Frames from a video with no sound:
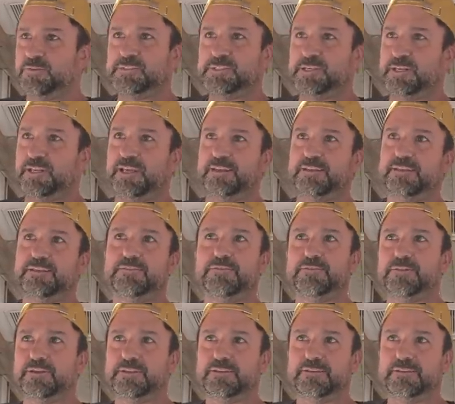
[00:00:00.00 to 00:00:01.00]
She can
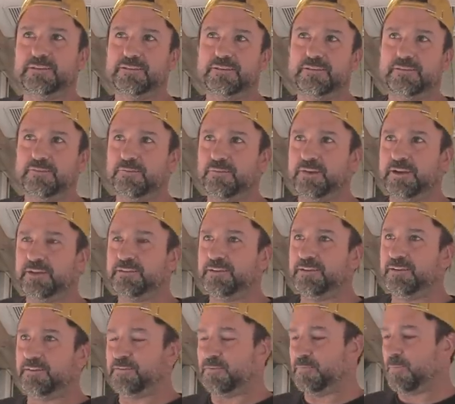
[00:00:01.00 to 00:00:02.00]
do it right
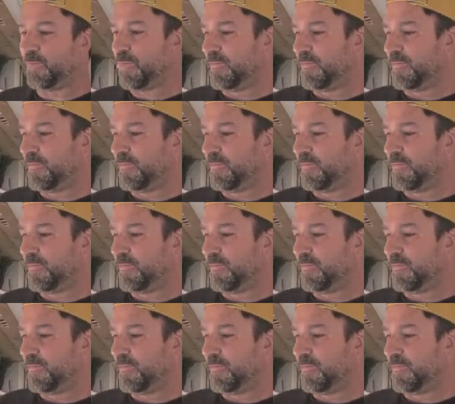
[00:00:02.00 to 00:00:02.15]
here.